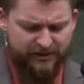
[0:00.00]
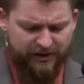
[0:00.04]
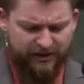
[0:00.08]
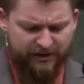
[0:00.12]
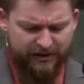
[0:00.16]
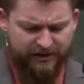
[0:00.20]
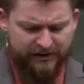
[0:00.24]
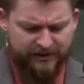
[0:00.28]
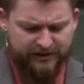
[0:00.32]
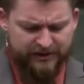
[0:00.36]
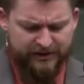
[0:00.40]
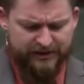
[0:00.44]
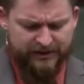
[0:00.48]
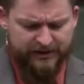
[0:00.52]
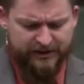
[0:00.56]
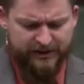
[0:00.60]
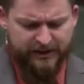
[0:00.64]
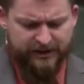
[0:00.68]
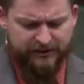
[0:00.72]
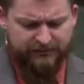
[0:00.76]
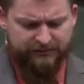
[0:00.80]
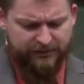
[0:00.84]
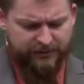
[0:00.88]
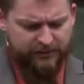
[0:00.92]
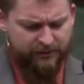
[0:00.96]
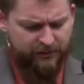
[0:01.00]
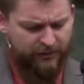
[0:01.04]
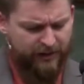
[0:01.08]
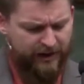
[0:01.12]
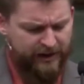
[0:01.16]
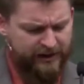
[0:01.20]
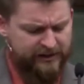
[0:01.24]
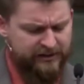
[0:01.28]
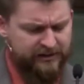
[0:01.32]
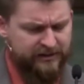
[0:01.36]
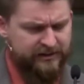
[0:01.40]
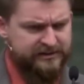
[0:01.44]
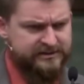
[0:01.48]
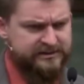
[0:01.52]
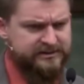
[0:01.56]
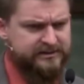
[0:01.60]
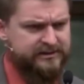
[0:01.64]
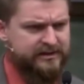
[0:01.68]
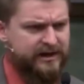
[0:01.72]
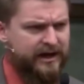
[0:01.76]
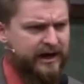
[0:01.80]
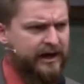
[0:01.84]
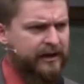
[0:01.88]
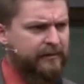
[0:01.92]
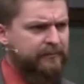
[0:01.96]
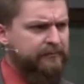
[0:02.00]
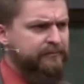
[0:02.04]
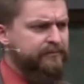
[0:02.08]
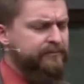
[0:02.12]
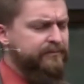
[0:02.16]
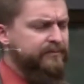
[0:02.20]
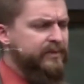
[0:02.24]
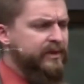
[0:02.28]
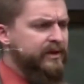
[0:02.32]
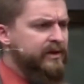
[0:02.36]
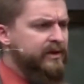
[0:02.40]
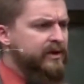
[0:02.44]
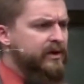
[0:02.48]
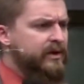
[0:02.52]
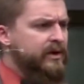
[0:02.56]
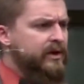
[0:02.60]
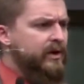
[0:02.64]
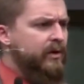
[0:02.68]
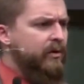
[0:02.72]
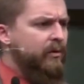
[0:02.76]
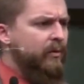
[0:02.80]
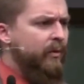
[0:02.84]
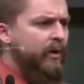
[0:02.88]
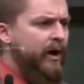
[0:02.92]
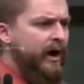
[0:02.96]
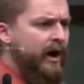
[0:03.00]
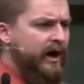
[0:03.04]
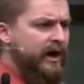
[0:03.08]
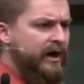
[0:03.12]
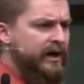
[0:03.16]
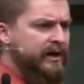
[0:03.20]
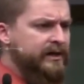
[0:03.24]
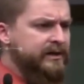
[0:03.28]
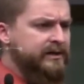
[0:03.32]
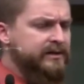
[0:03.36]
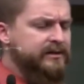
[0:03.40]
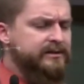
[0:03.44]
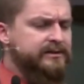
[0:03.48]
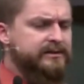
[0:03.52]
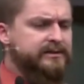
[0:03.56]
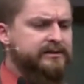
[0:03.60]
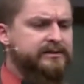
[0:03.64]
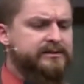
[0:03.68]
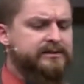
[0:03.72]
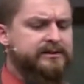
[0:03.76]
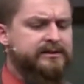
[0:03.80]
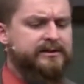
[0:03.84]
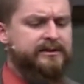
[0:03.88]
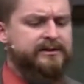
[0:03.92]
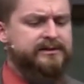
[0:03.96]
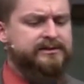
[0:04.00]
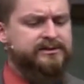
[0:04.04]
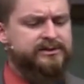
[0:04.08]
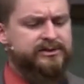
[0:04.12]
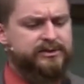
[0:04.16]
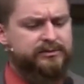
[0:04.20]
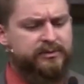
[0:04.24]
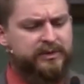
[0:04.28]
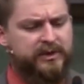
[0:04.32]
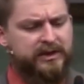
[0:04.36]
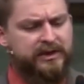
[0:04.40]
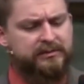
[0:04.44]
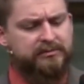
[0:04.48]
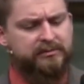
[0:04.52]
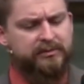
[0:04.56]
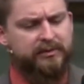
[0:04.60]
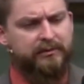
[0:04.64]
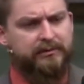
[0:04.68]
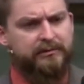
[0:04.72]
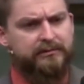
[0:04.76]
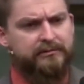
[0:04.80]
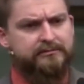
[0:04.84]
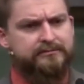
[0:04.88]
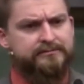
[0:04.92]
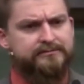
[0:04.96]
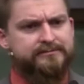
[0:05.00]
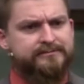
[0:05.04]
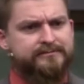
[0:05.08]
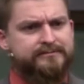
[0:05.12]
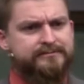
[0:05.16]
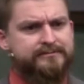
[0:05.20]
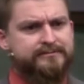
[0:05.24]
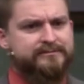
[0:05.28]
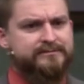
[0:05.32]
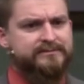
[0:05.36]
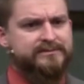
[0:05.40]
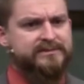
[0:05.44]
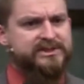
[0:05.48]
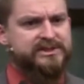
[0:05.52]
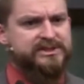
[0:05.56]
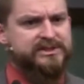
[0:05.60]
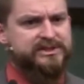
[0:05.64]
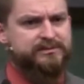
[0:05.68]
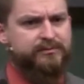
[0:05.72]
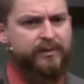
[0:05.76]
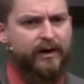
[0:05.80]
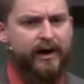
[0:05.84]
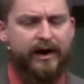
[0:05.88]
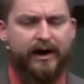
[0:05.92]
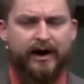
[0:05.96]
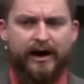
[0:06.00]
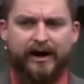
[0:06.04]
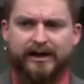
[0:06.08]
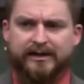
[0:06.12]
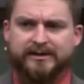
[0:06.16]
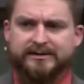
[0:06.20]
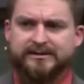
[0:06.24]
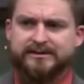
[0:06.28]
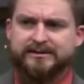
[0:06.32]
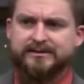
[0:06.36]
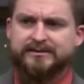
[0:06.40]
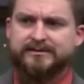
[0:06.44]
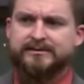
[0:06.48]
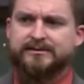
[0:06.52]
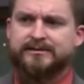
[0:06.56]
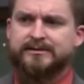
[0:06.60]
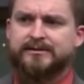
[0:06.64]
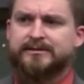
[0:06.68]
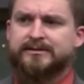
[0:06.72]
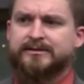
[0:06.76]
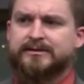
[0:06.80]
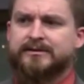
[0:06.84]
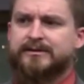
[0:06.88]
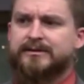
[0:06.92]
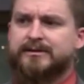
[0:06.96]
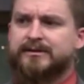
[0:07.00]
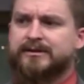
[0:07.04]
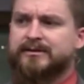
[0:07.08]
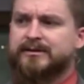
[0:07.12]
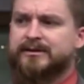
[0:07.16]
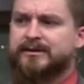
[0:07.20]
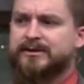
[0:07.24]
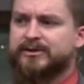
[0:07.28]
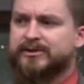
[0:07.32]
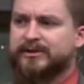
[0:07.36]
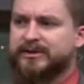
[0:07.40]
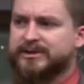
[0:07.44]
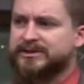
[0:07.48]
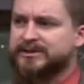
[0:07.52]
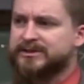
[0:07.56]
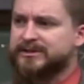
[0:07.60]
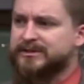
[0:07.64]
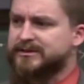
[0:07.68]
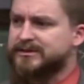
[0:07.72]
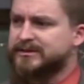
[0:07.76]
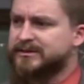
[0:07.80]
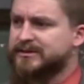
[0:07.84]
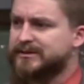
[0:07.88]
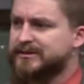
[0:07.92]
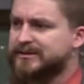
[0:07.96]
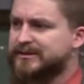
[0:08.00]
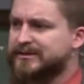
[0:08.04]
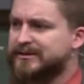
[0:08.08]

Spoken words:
on for quite a long time. Why do people despise Christians?